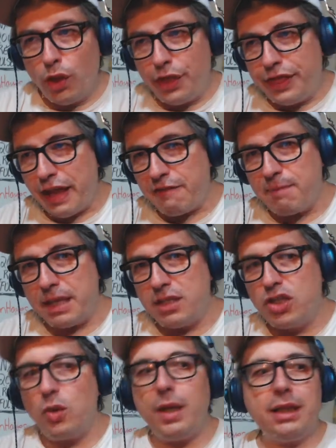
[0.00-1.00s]
They've been
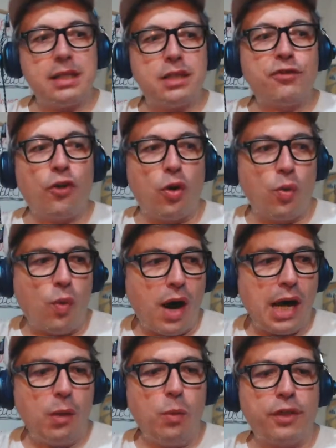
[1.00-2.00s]
doing this for a
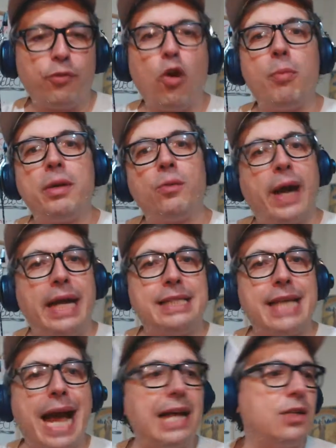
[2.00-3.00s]
while with Roman
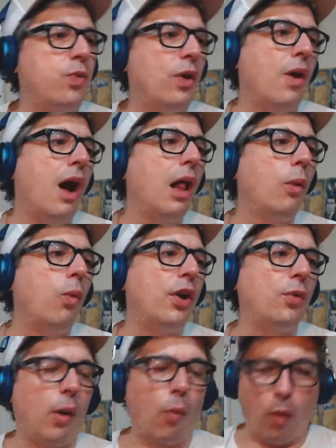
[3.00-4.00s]
Reigns, as we're all
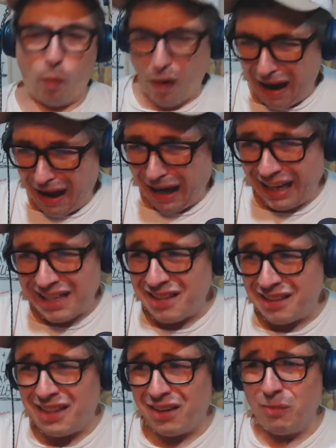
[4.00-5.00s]
wondering, well,
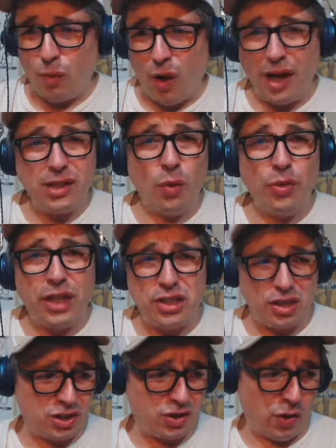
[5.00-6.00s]
why don't they
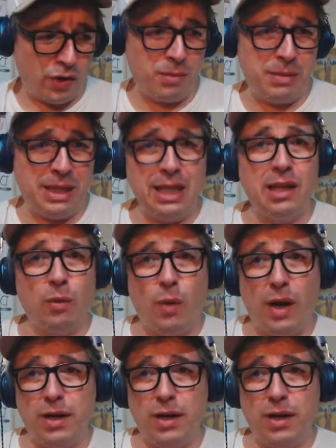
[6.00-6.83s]
just turn him heel?